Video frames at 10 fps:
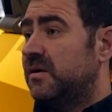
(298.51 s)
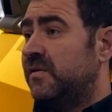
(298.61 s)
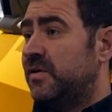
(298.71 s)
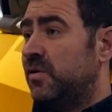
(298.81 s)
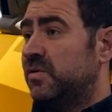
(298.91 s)

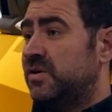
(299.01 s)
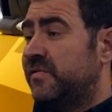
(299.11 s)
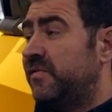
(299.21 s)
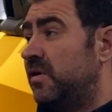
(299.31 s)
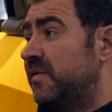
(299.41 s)
if you go and did
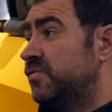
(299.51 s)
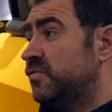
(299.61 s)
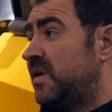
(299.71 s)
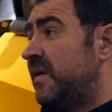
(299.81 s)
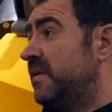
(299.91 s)
your forklift
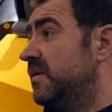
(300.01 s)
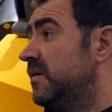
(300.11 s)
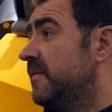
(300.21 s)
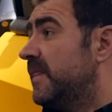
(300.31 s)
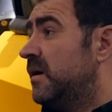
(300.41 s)
truck driving
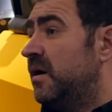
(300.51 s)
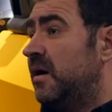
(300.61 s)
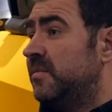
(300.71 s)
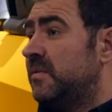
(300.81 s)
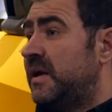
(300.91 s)

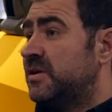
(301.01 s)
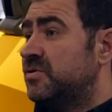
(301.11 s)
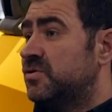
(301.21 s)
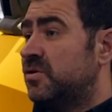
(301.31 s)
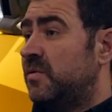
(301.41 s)

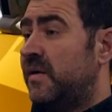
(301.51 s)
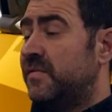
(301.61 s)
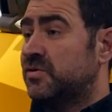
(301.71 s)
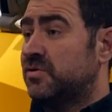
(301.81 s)
licence or whatever.